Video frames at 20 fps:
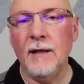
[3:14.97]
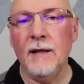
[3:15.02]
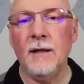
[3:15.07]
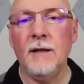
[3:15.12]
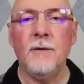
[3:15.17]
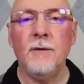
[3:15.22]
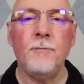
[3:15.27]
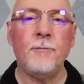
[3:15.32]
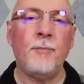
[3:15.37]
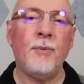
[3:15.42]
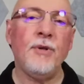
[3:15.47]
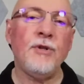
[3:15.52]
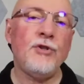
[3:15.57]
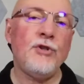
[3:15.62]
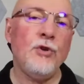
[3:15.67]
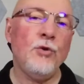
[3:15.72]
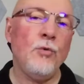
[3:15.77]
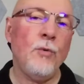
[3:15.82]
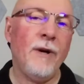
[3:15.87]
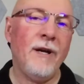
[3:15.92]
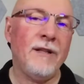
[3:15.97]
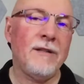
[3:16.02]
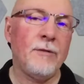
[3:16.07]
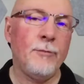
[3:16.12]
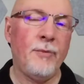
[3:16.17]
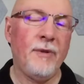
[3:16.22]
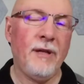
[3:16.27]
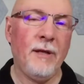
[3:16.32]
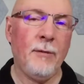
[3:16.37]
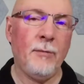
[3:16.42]
but you want to
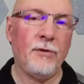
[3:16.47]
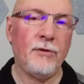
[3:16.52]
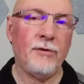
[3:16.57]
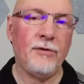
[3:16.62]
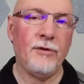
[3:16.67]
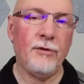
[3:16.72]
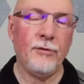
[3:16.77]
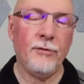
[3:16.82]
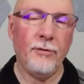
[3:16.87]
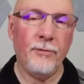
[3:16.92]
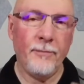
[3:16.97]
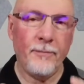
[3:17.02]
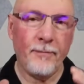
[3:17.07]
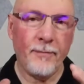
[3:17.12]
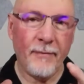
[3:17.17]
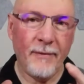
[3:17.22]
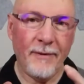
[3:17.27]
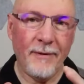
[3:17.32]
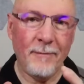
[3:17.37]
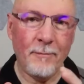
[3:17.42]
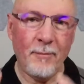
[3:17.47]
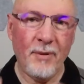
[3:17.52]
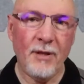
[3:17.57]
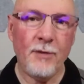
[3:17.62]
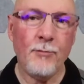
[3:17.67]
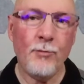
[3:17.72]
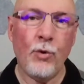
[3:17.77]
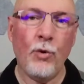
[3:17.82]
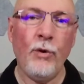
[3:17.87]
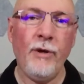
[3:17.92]
be able to
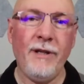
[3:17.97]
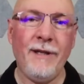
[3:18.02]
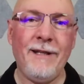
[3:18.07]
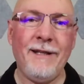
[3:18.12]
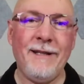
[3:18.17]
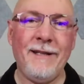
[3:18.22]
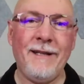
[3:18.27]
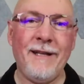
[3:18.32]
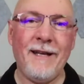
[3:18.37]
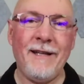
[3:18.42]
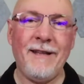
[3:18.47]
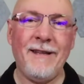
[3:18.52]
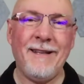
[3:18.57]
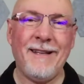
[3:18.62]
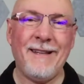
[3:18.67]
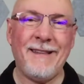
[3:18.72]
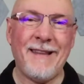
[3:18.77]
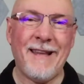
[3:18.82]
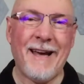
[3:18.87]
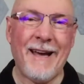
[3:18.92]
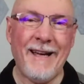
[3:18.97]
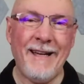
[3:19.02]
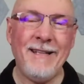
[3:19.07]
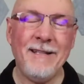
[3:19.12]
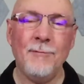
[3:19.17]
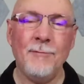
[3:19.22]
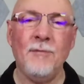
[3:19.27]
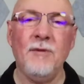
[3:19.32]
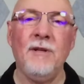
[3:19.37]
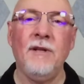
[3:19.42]
pinpoint in on the
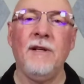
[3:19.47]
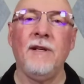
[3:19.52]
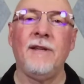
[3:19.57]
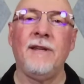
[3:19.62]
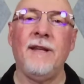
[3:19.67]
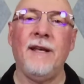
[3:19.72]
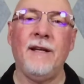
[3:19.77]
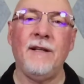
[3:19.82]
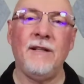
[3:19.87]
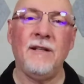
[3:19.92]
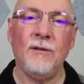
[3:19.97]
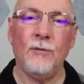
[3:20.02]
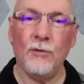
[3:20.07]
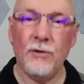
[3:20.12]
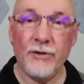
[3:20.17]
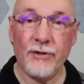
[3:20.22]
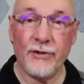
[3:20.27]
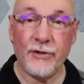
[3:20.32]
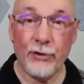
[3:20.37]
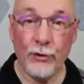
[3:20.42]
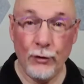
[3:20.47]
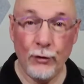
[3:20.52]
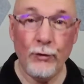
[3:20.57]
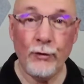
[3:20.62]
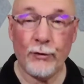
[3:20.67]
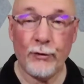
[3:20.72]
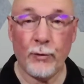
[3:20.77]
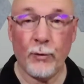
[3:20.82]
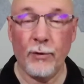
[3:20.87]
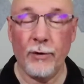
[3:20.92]
item that is
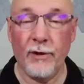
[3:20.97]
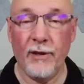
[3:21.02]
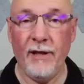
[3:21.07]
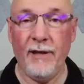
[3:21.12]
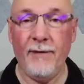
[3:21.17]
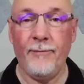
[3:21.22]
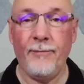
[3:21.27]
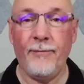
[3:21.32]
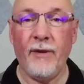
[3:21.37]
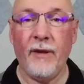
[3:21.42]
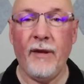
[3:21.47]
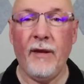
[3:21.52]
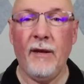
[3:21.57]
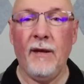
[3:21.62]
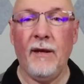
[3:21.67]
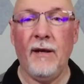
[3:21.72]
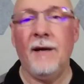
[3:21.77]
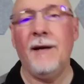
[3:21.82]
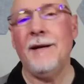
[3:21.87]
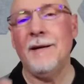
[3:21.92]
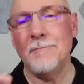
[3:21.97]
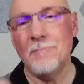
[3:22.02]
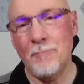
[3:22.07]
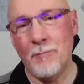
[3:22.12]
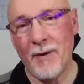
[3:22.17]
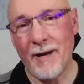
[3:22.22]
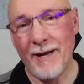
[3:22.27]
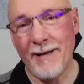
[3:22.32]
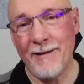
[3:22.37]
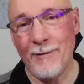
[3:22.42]
newsworthy.
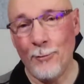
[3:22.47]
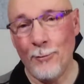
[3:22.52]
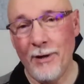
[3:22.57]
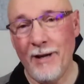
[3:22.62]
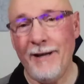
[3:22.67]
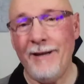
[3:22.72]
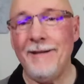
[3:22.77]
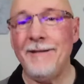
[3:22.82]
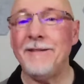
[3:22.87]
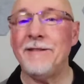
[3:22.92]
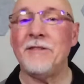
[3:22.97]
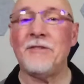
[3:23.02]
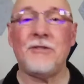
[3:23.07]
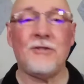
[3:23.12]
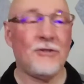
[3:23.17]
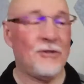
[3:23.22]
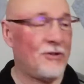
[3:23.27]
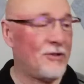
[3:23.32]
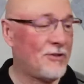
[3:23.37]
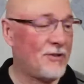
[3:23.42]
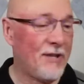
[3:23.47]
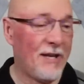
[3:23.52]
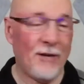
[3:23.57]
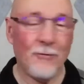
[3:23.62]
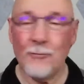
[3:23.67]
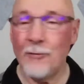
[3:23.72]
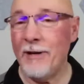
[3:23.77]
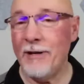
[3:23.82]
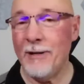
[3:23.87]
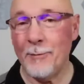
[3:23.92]
By the way, let's just say
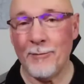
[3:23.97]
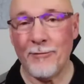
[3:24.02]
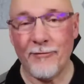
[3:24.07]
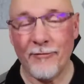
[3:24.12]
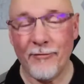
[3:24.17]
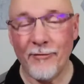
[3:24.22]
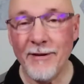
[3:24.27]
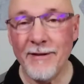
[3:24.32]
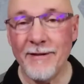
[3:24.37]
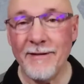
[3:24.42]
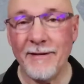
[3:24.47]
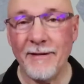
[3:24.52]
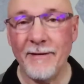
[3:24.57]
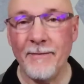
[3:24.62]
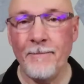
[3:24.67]
right up front